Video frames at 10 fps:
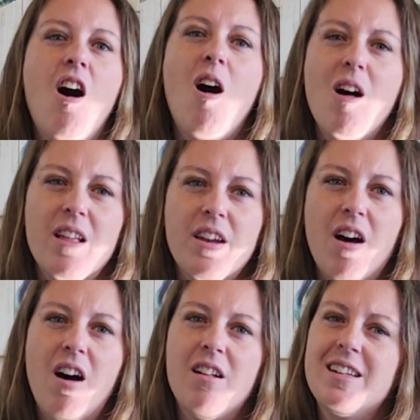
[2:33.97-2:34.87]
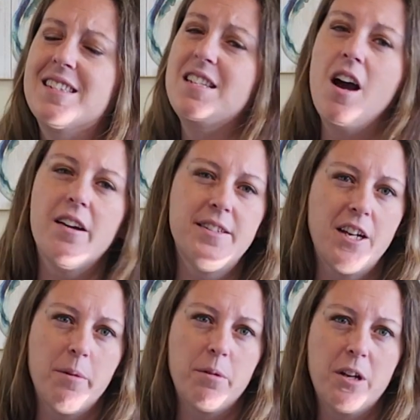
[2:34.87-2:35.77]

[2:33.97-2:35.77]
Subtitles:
All in all, it's not a terrible